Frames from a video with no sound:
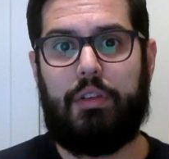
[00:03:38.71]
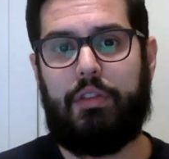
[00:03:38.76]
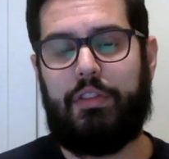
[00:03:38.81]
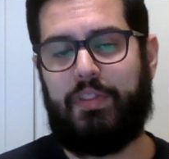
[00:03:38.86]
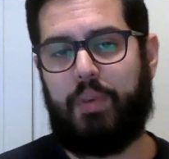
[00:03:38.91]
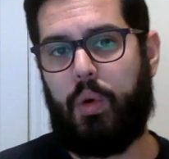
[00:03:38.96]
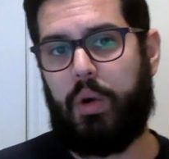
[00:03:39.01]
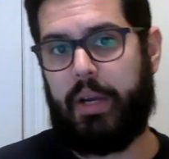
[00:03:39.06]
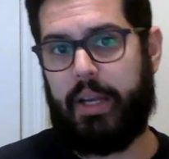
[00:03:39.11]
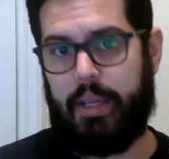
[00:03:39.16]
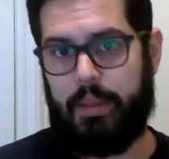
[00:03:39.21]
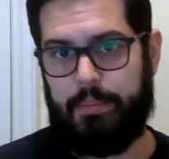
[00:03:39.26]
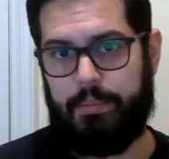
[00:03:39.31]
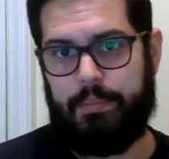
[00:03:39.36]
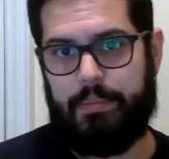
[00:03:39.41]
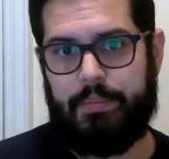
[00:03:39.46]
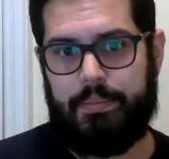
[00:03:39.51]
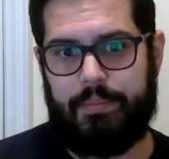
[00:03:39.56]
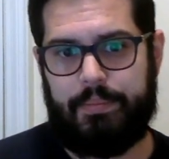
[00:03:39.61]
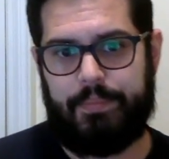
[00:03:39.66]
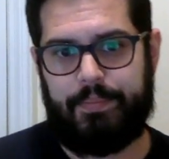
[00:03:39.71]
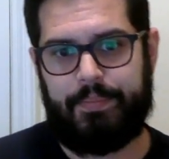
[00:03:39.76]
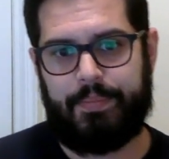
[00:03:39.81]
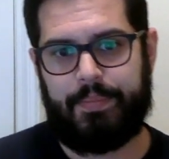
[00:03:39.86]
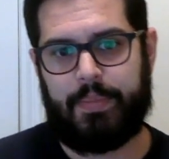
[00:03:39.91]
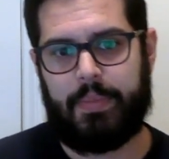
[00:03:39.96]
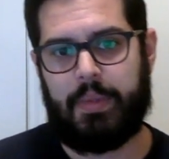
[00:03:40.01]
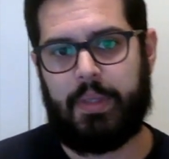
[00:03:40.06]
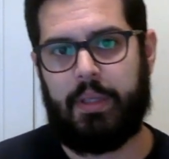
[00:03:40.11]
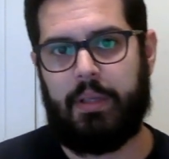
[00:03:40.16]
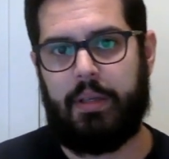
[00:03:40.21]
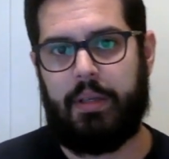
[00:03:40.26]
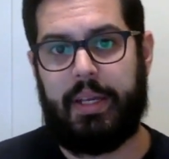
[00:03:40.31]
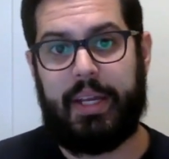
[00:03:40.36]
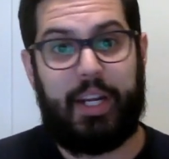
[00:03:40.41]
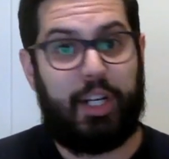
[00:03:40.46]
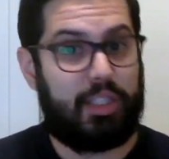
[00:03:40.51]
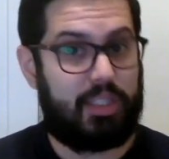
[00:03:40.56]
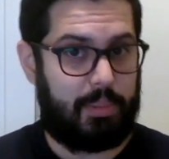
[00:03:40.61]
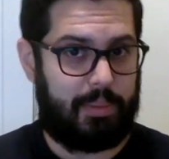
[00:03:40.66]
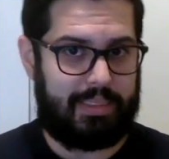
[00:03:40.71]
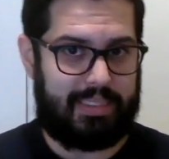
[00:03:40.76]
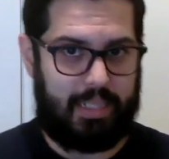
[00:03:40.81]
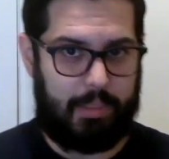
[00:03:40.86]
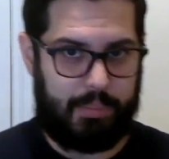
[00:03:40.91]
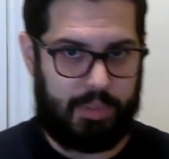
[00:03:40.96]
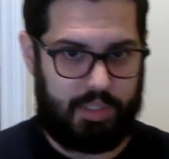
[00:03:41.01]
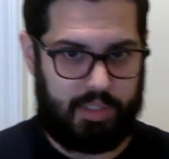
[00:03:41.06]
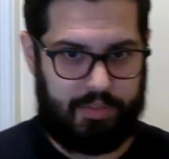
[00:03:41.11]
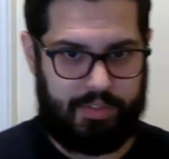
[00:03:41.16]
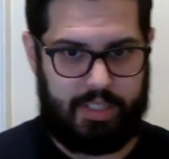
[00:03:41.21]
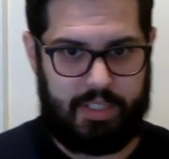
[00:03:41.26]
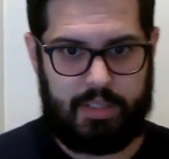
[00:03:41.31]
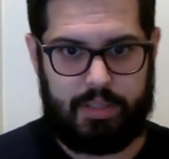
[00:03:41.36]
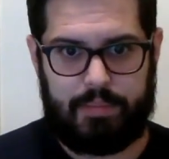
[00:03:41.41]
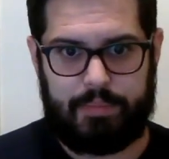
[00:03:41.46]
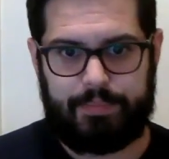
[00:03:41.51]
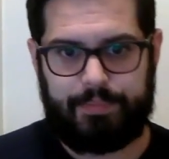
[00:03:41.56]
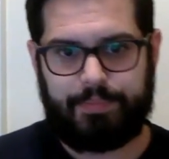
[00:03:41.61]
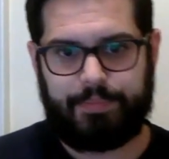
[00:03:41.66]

for him. Here's some examples of this.